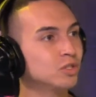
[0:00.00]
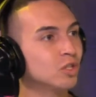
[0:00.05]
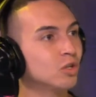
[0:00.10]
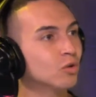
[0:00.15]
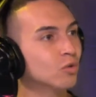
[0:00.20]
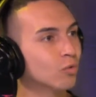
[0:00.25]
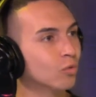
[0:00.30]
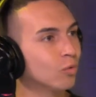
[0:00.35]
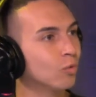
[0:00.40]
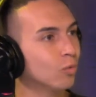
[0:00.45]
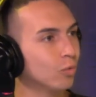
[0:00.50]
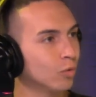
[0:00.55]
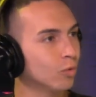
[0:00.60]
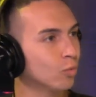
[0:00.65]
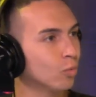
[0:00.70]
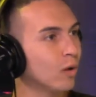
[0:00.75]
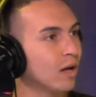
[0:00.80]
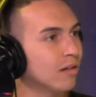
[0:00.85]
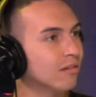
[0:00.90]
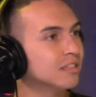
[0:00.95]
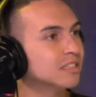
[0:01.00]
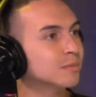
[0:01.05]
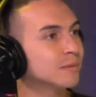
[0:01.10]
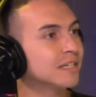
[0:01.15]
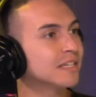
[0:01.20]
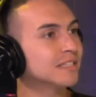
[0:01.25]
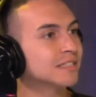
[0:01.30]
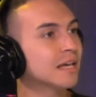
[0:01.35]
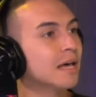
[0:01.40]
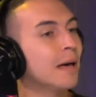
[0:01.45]
so well is
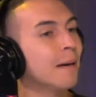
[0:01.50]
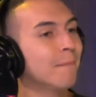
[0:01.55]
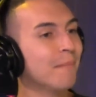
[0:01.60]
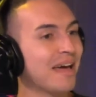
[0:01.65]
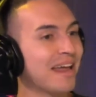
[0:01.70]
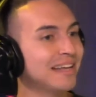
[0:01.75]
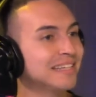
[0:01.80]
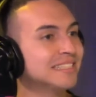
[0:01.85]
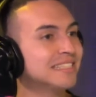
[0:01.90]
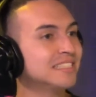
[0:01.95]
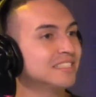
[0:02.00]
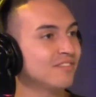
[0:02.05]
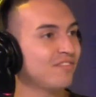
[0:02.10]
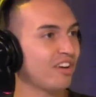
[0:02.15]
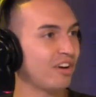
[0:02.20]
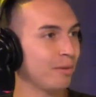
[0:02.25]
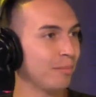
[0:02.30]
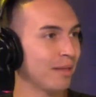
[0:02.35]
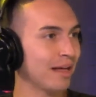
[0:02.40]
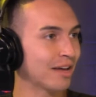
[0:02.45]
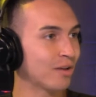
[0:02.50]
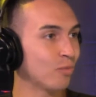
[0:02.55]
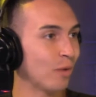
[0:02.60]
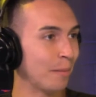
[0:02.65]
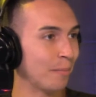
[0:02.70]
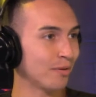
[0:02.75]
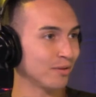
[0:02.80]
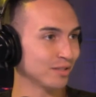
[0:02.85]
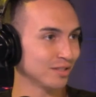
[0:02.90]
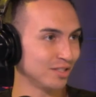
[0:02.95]
because Madison is a very black and
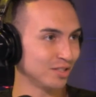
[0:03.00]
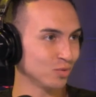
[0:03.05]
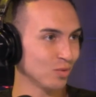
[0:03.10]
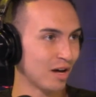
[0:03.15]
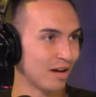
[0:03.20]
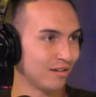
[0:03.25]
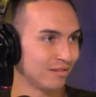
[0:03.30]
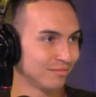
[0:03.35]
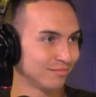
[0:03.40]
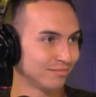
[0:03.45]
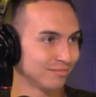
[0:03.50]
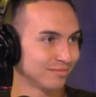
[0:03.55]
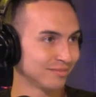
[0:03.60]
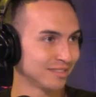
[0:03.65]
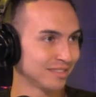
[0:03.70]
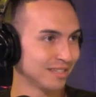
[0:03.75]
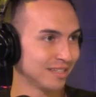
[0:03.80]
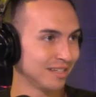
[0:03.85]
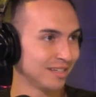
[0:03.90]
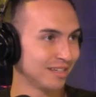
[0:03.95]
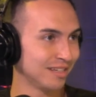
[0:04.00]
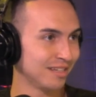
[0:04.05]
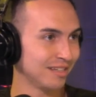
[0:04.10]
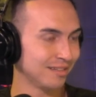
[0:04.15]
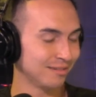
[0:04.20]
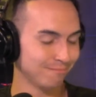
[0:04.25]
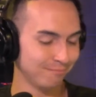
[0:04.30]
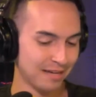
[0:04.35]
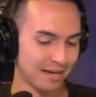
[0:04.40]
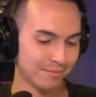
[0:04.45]
white person as well. Yes.
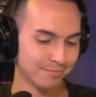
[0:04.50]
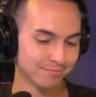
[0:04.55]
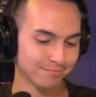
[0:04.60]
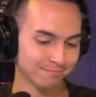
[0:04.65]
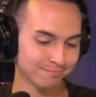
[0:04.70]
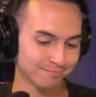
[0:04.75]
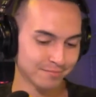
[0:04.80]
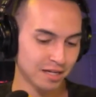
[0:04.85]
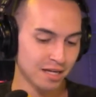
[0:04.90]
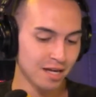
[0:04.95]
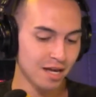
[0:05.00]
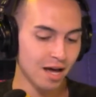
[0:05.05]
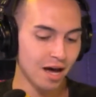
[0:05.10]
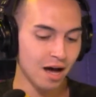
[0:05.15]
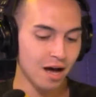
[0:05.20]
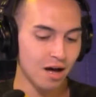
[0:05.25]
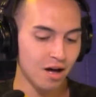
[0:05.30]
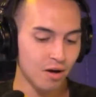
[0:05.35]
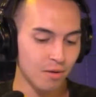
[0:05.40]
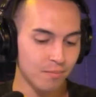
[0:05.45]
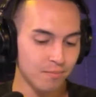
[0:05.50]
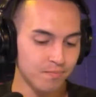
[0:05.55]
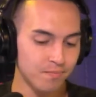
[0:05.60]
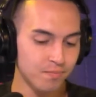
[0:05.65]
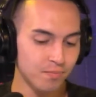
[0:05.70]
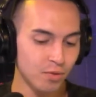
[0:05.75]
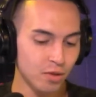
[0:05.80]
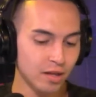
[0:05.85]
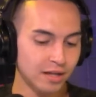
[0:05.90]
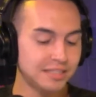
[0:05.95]
Yeah. Um,
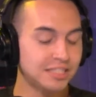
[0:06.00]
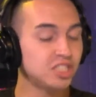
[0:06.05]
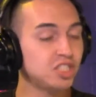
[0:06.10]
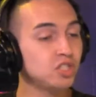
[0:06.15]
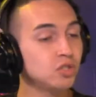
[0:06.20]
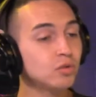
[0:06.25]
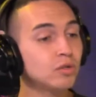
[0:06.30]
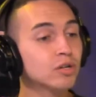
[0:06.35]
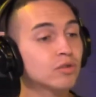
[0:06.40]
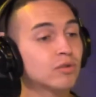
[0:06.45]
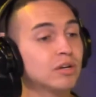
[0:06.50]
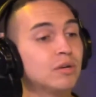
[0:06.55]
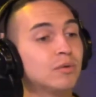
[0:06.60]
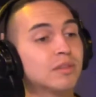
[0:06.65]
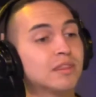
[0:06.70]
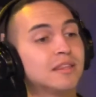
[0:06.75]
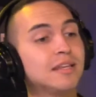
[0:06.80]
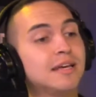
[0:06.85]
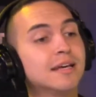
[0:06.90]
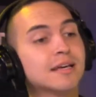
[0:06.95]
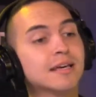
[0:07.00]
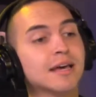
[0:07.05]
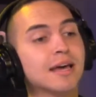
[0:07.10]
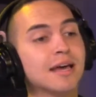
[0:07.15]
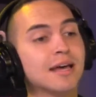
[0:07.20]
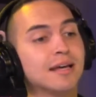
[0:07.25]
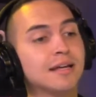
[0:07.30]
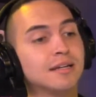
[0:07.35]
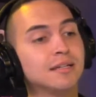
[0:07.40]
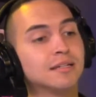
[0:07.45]
did you agree with Nick
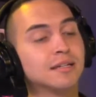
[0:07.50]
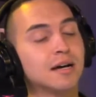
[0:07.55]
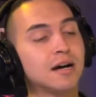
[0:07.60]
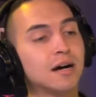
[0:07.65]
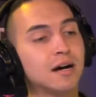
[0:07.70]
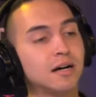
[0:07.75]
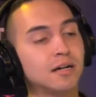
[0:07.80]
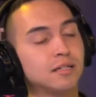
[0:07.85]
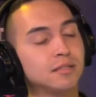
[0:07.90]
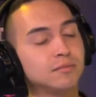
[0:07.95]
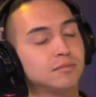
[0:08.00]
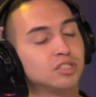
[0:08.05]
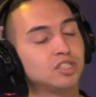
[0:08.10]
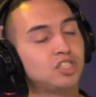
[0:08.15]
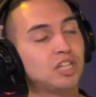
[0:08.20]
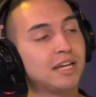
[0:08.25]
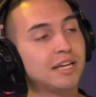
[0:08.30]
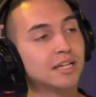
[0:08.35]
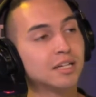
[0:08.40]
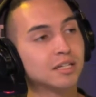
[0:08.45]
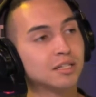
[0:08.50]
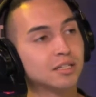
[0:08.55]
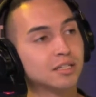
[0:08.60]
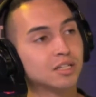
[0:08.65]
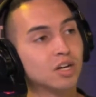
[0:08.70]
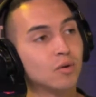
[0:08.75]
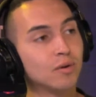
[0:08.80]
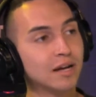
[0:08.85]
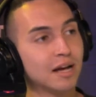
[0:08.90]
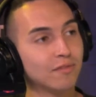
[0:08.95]
and uh, Jake
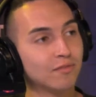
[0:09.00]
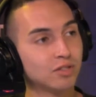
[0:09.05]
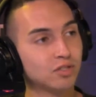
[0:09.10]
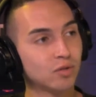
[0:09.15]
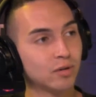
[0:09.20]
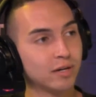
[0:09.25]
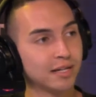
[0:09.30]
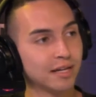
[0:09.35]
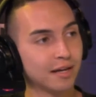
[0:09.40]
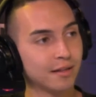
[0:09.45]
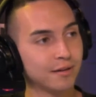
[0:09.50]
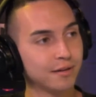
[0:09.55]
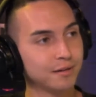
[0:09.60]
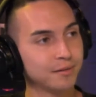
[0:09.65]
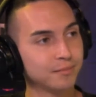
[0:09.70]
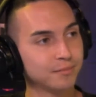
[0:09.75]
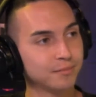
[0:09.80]
going after Troy together?